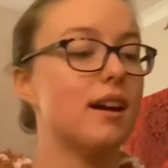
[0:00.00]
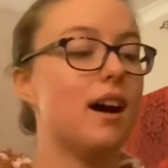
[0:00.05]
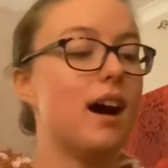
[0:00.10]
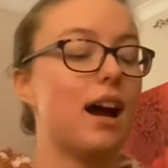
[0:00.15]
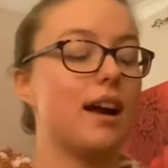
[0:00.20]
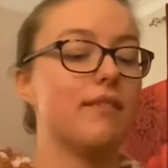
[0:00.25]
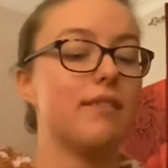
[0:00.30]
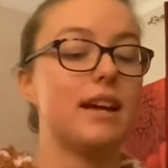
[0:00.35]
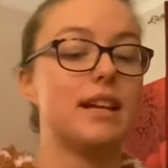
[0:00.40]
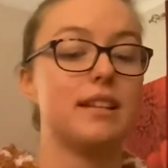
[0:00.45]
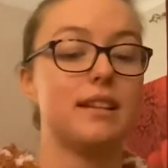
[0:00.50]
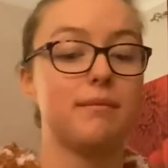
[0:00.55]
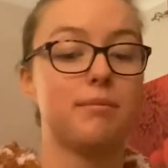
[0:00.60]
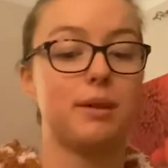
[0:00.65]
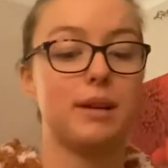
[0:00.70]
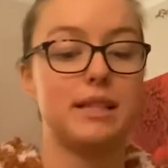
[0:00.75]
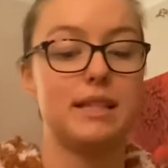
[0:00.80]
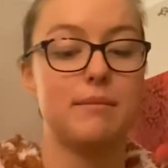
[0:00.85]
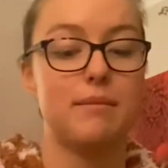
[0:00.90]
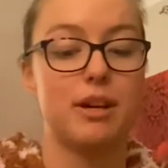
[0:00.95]
I read
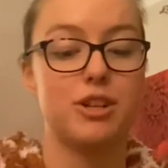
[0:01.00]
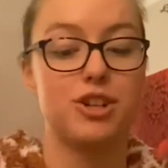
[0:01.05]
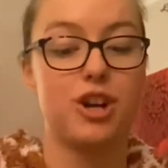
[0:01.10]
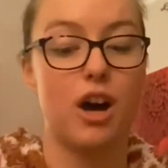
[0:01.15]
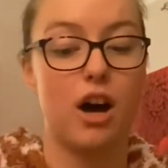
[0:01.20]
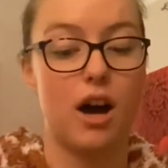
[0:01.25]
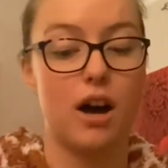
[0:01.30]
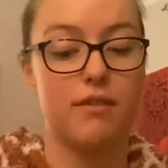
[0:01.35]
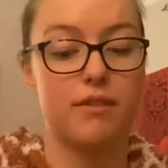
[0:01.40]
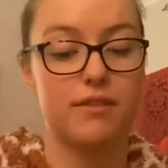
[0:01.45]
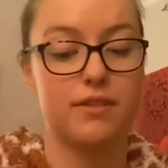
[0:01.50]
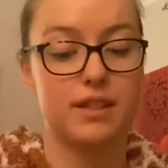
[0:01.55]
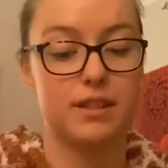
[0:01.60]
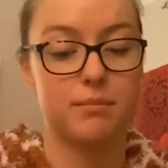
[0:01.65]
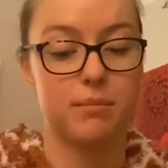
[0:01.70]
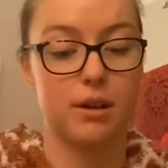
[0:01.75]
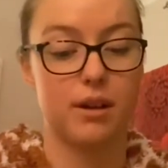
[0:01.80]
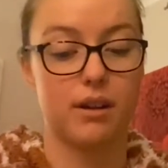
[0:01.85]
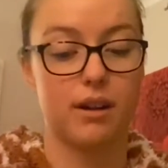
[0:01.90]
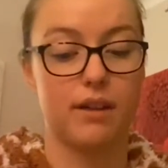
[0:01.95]
pretty much half of this
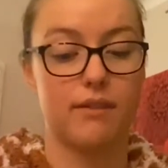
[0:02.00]
book.